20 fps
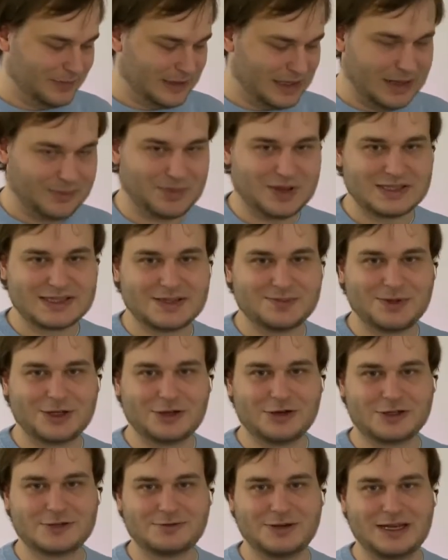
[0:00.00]
And this is
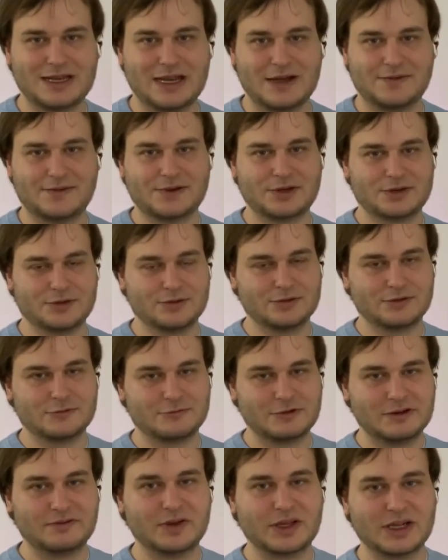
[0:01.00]
because we have to
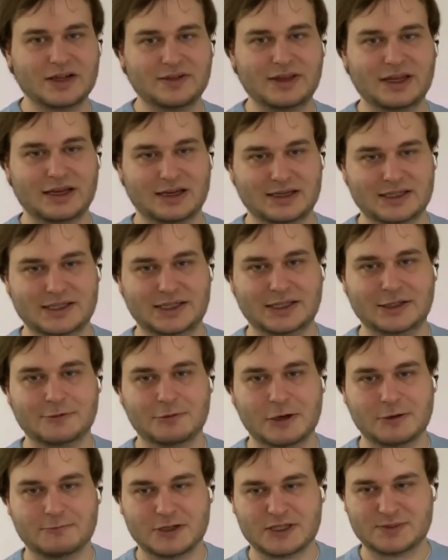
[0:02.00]
reveal the ID
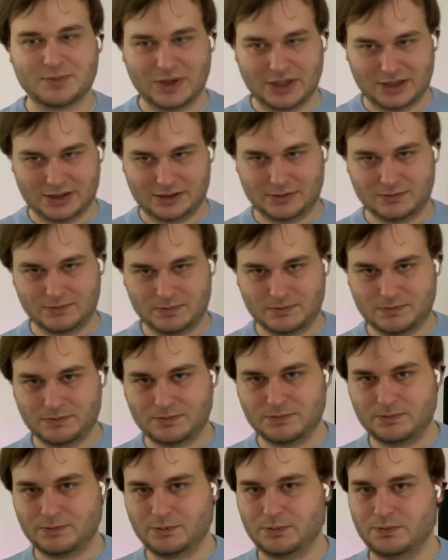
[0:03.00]
when we're spending
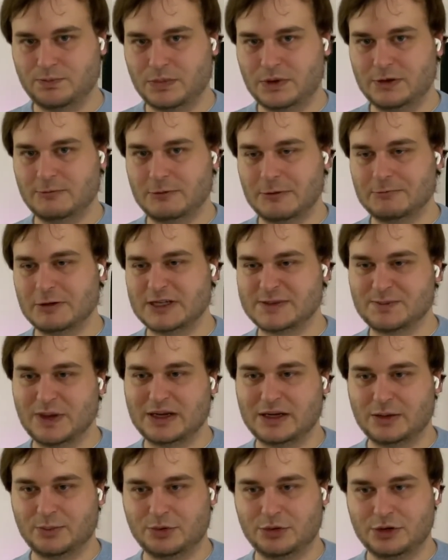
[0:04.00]

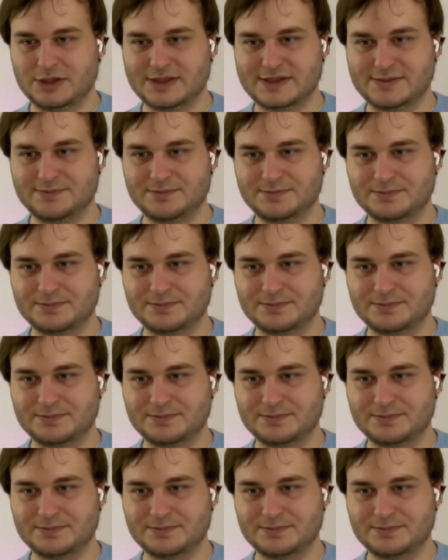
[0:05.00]
points.